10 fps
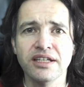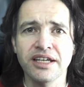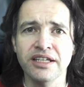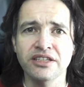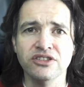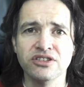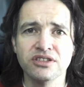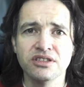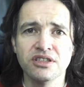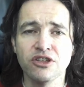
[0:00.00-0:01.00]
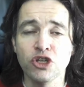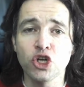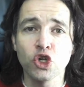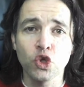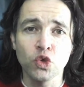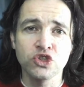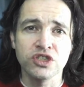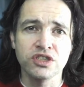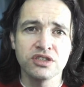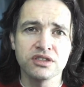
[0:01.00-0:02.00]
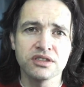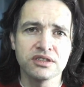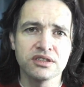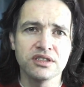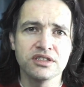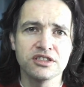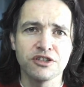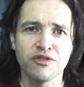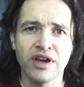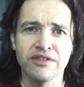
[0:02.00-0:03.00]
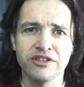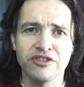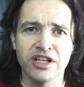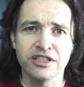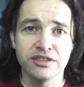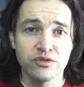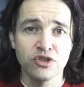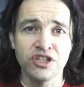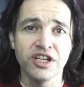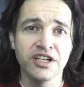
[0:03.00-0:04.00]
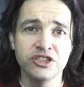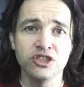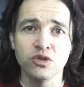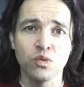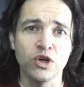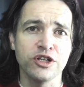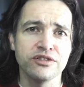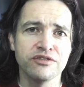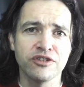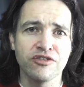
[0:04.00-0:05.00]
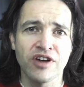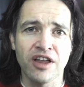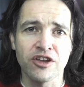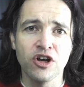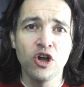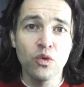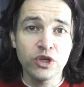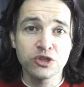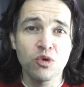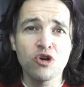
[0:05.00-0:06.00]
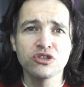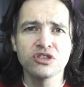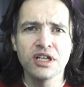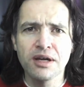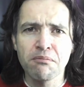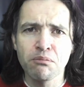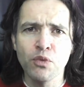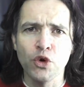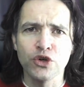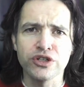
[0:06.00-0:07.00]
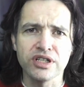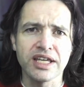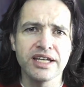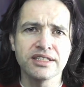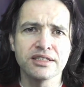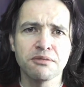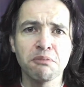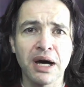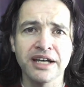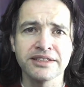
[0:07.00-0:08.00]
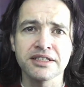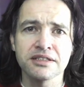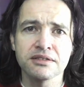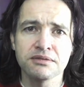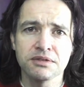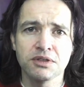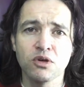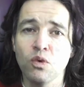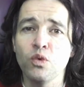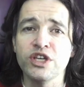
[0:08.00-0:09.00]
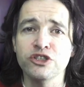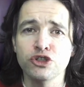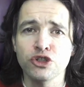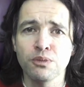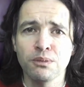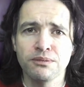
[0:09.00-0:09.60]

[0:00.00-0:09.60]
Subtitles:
is the closest surviving relative to the original word for father, which was more or less pater, we assume.